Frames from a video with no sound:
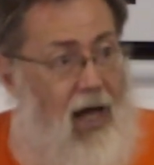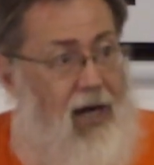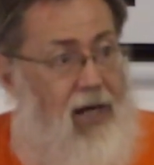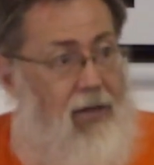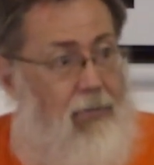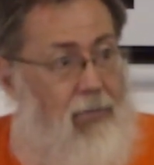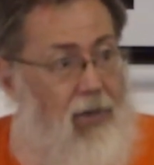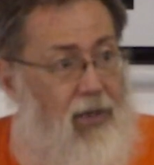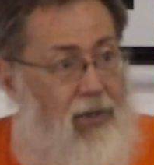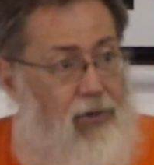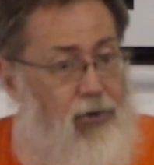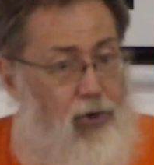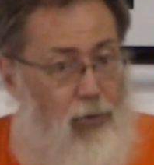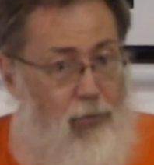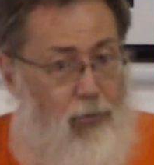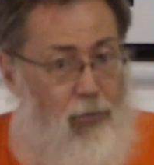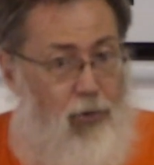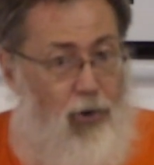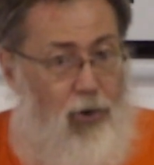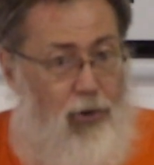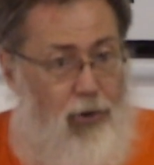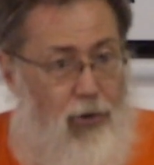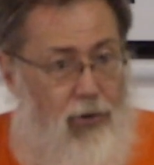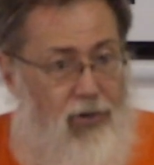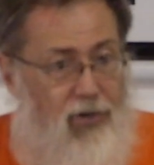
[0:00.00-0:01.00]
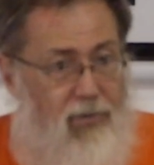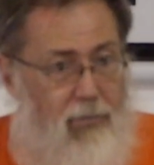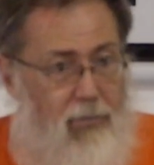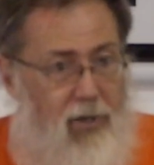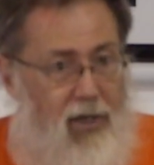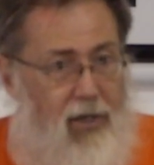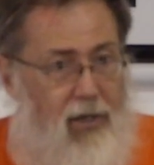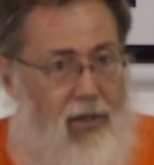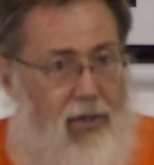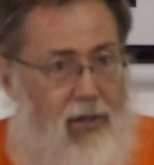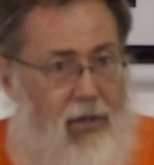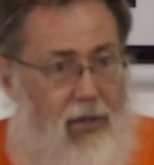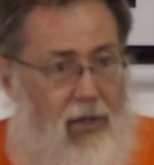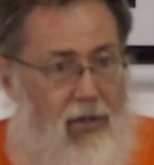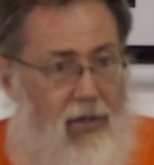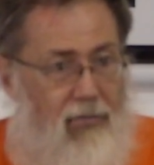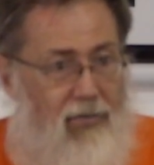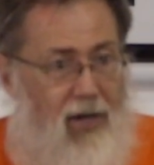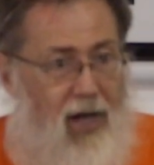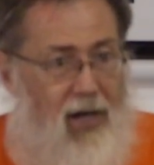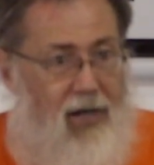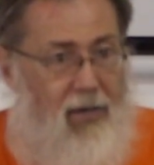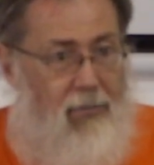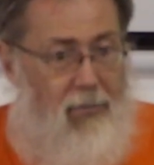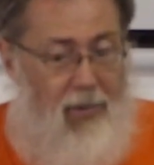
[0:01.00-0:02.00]
animals, to produce murder
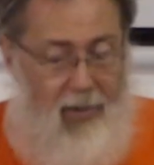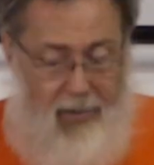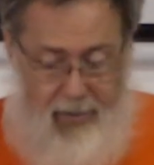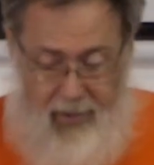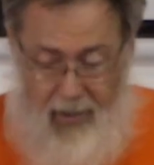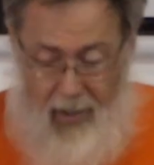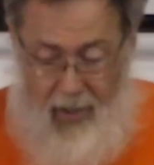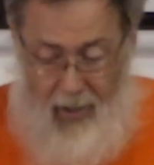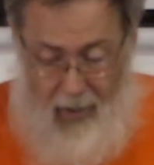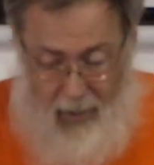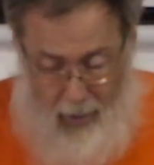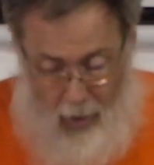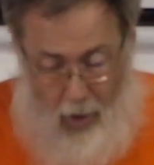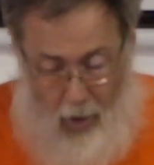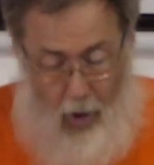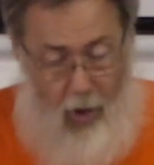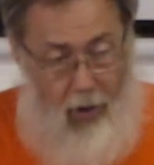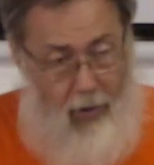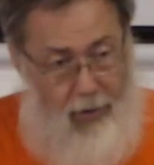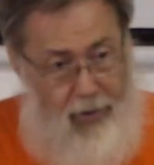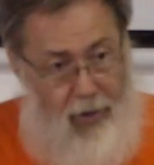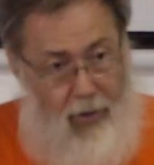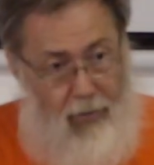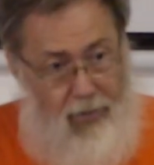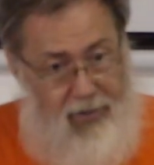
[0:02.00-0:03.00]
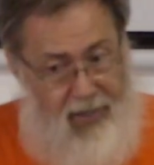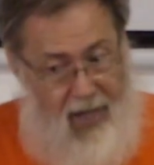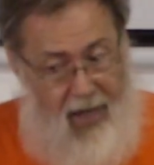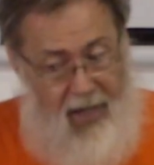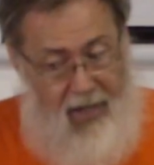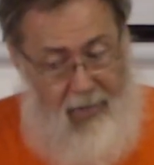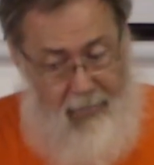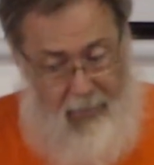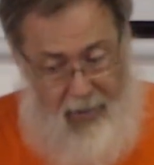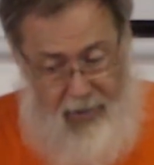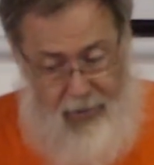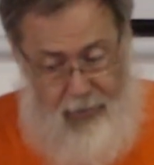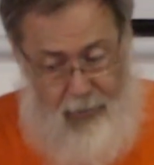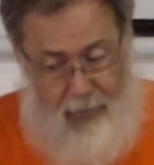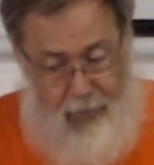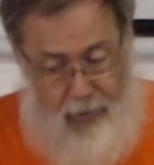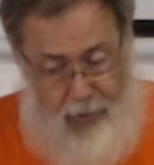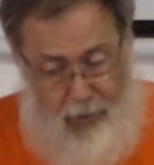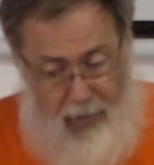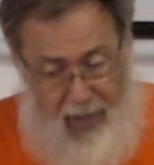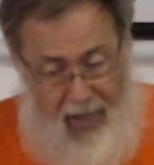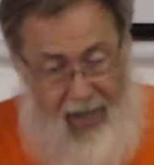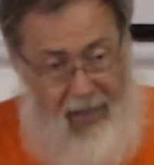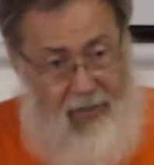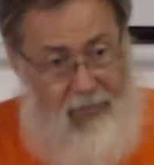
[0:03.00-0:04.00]
of animals. All those animals
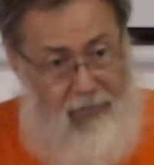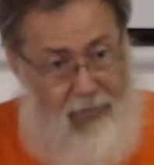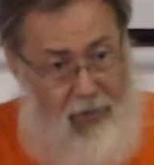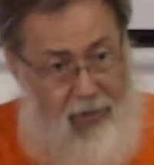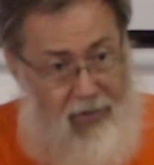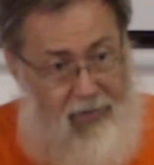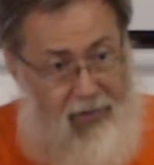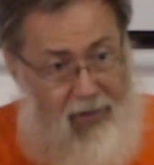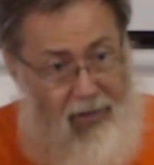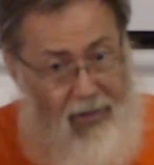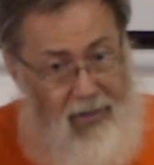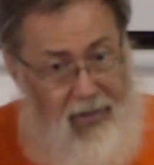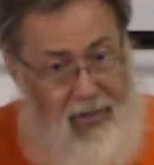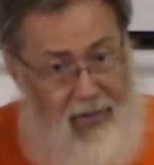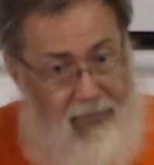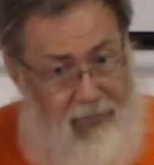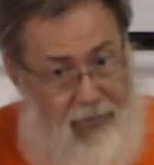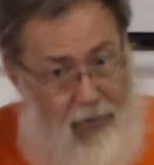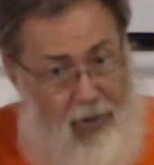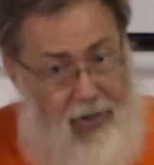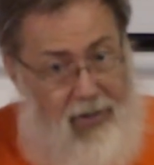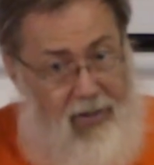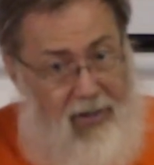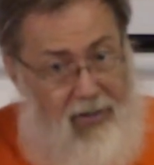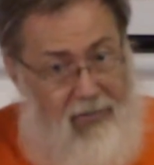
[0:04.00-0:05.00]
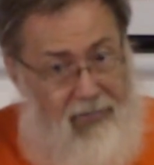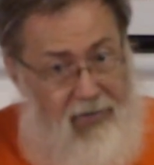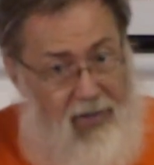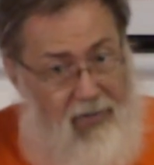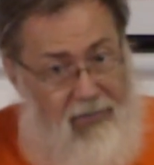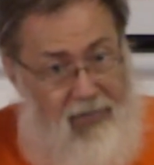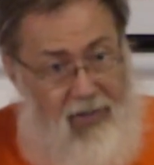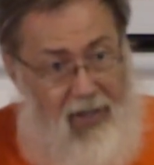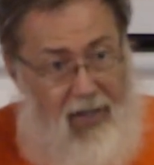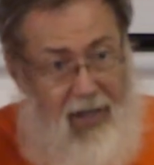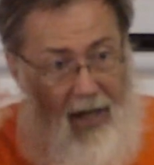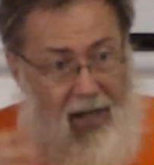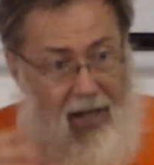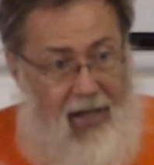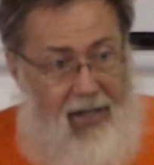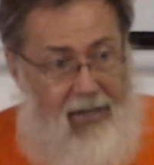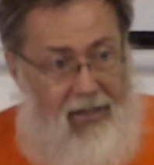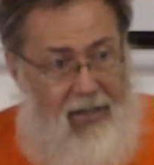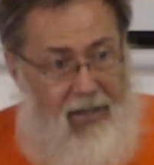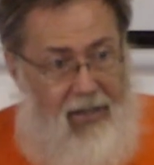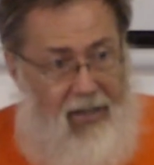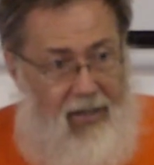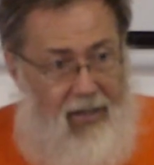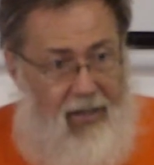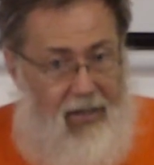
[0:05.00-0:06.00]
which you ate for 30, 40, 50,
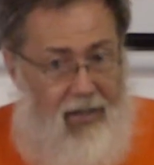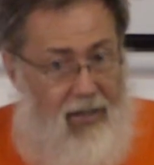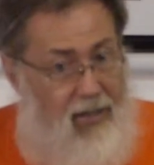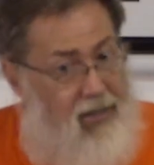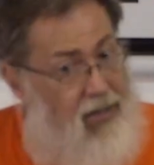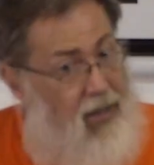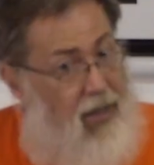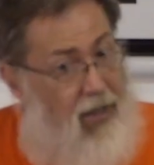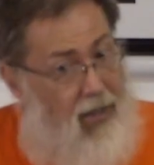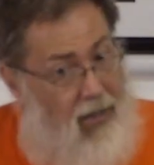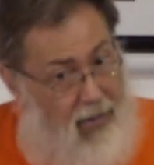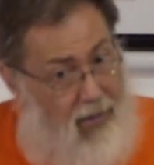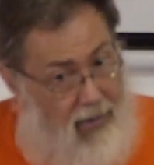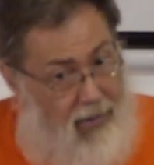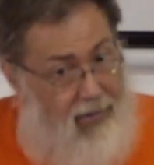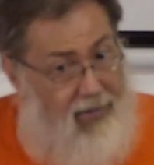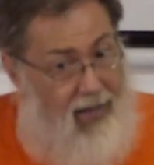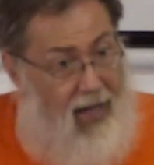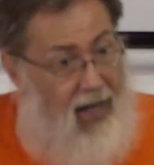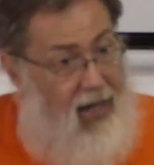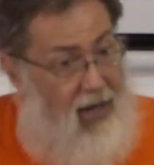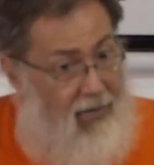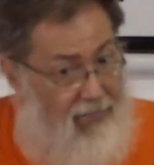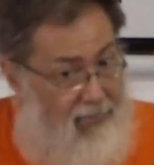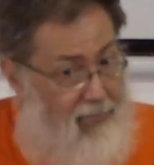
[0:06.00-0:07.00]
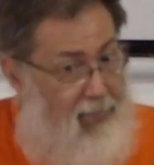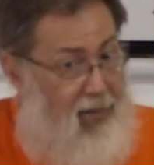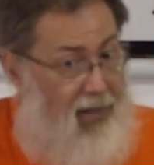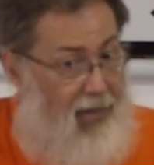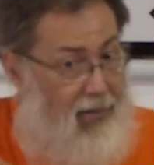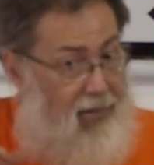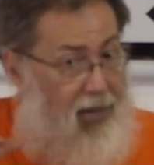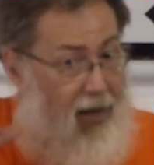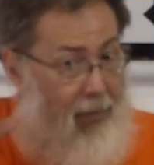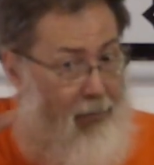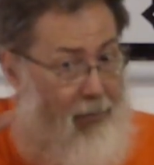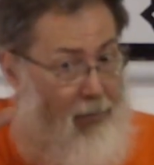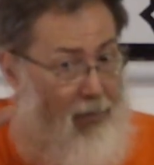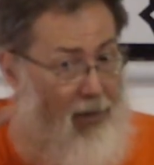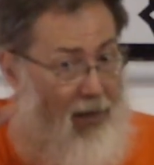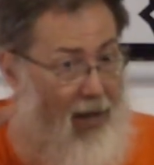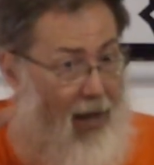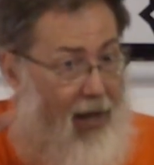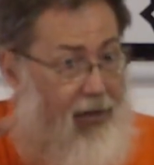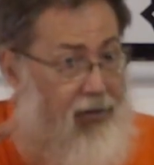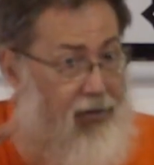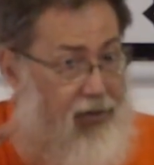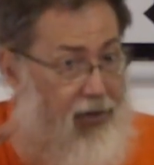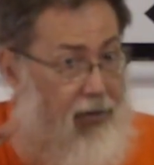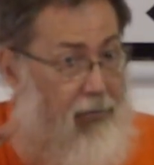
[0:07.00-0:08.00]
80 years, they have built up
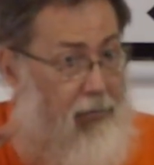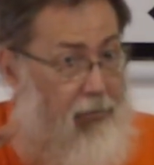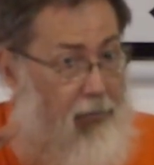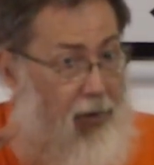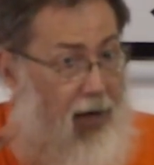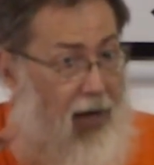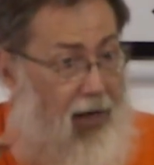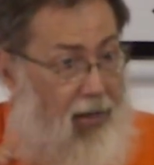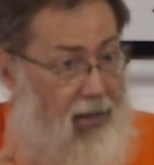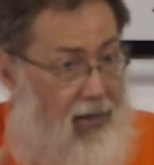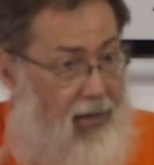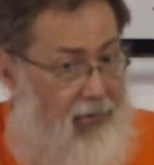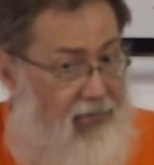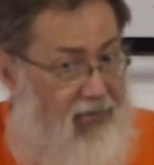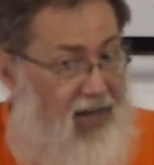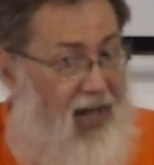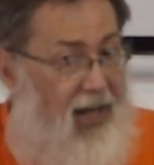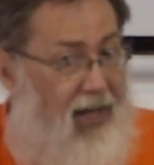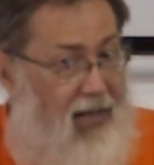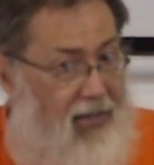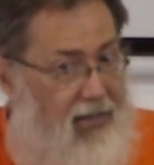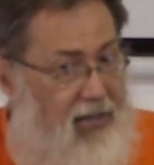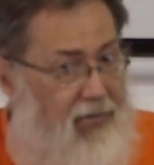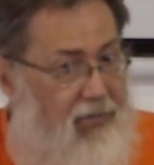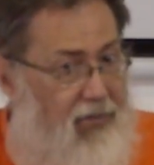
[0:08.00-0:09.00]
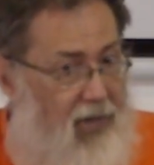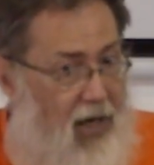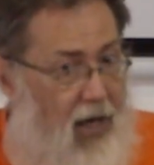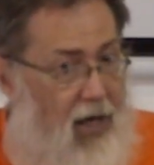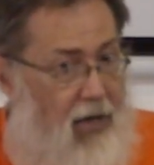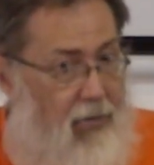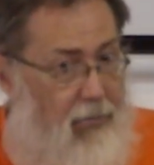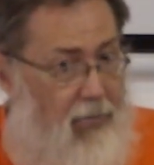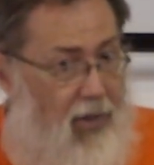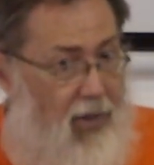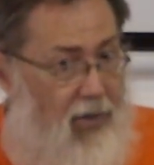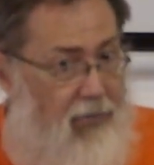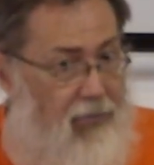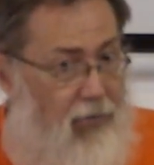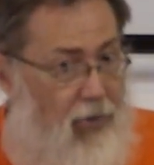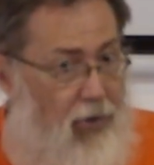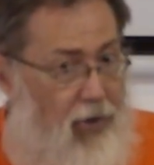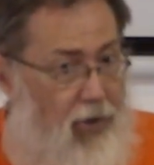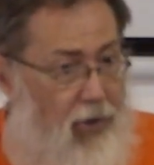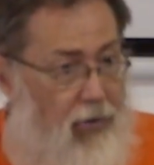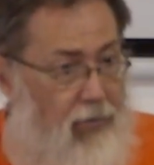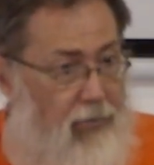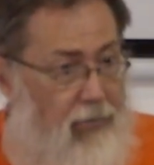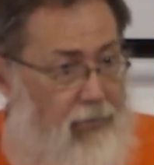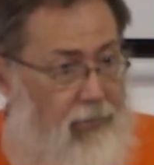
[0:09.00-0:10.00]
a handsome pile of negative karma
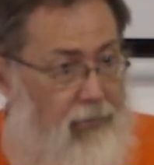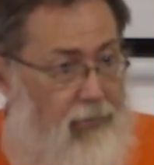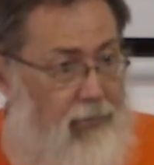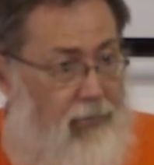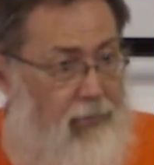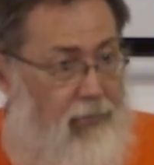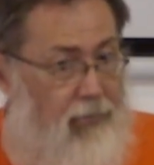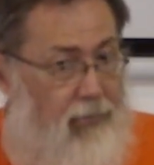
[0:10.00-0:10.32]
for you.